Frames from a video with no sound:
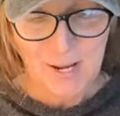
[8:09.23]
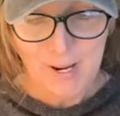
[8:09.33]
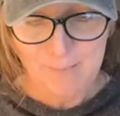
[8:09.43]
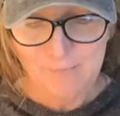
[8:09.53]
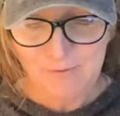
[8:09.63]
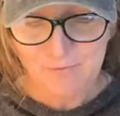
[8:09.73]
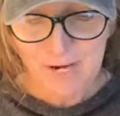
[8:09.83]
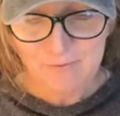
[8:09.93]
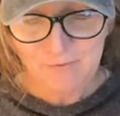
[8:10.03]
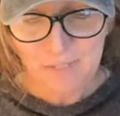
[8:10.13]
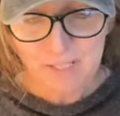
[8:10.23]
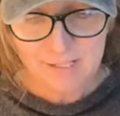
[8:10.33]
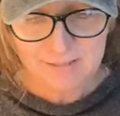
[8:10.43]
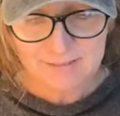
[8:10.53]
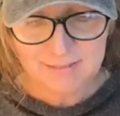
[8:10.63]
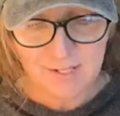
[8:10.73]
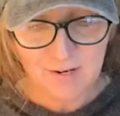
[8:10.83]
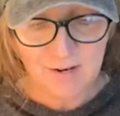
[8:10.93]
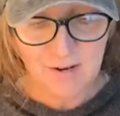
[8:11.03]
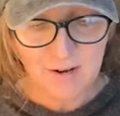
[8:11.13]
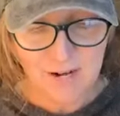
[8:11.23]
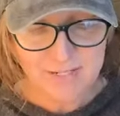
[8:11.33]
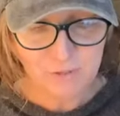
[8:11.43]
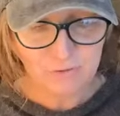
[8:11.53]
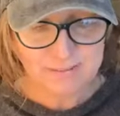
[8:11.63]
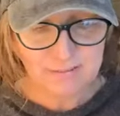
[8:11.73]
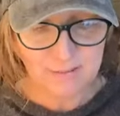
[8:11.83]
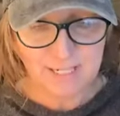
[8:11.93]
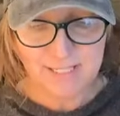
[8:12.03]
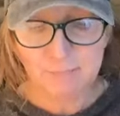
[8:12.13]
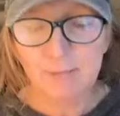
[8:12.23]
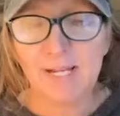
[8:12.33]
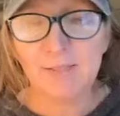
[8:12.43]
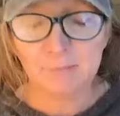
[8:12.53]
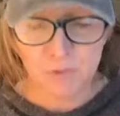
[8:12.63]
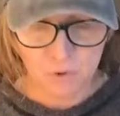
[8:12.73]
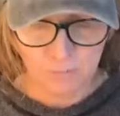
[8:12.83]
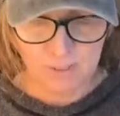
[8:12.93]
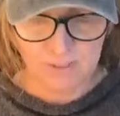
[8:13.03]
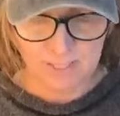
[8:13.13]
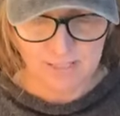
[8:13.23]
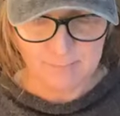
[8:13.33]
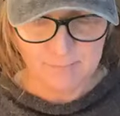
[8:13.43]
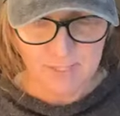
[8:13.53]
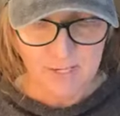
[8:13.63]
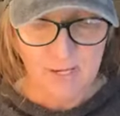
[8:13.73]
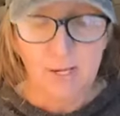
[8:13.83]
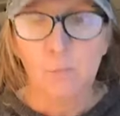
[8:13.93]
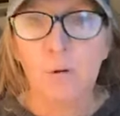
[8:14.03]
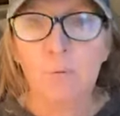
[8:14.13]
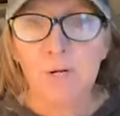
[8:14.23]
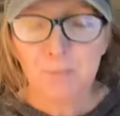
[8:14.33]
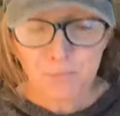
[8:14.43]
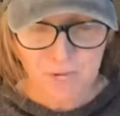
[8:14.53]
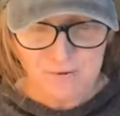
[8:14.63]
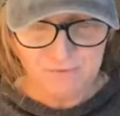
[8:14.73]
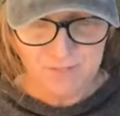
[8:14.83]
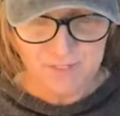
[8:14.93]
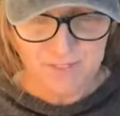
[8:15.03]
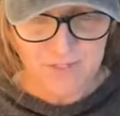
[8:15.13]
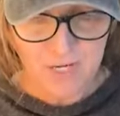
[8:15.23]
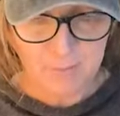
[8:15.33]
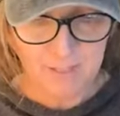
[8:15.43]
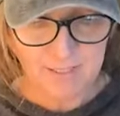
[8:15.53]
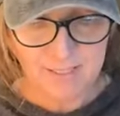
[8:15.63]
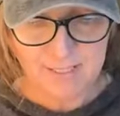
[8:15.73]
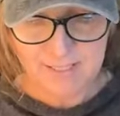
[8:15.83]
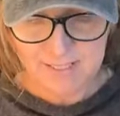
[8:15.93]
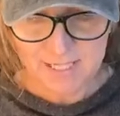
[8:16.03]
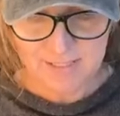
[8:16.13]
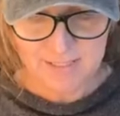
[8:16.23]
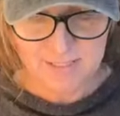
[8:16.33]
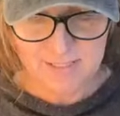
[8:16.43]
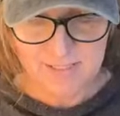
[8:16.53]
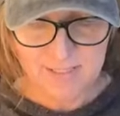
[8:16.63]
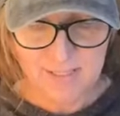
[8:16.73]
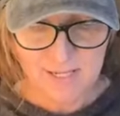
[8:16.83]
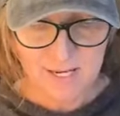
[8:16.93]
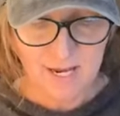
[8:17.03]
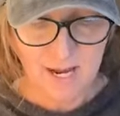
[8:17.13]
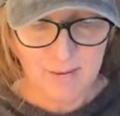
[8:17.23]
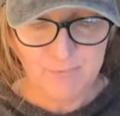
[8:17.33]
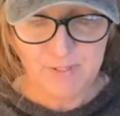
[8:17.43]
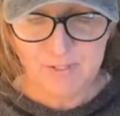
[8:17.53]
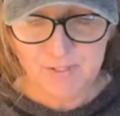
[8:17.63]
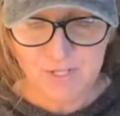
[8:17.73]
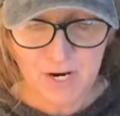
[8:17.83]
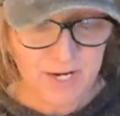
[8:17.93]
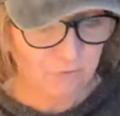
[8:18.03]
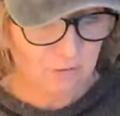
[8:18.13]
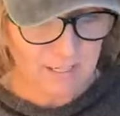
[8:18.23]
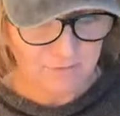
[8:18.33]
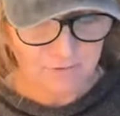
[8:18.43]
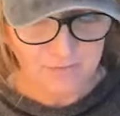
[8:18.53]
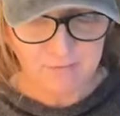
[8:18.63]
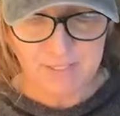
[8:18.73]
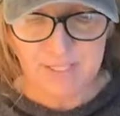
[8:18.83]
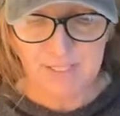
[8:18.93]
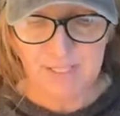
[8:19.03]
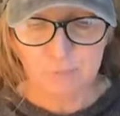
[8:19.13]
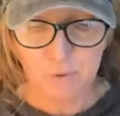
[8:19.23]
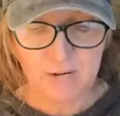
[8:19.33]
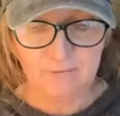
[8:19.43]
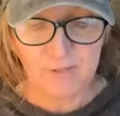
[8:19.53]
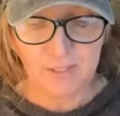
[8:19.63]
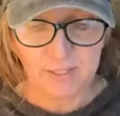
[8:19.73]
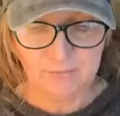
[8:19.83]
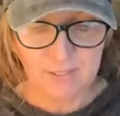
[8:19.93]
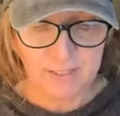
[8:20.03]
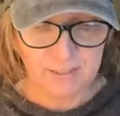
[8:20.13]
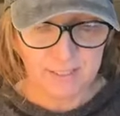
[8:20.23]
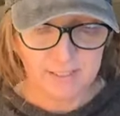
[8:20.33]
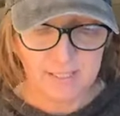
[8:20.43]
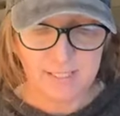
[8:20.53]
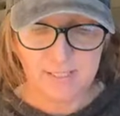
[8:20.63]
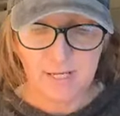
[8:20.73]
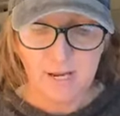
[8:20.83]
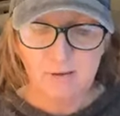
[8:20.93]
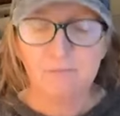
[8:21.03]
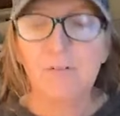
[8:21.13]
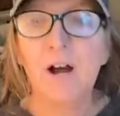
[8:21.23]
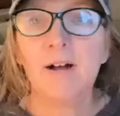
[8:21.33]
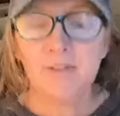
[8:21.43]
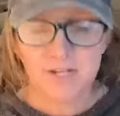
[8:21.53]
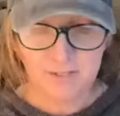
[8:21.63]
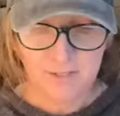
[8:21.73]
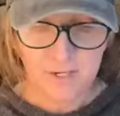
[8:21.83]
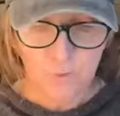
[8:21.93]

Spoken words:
And for lungs that are hard and crystallized, make them normal again. We want to pray for the stomach and intestines, the diarrhea, if there is any. Pray for the liver and kidneys. Father,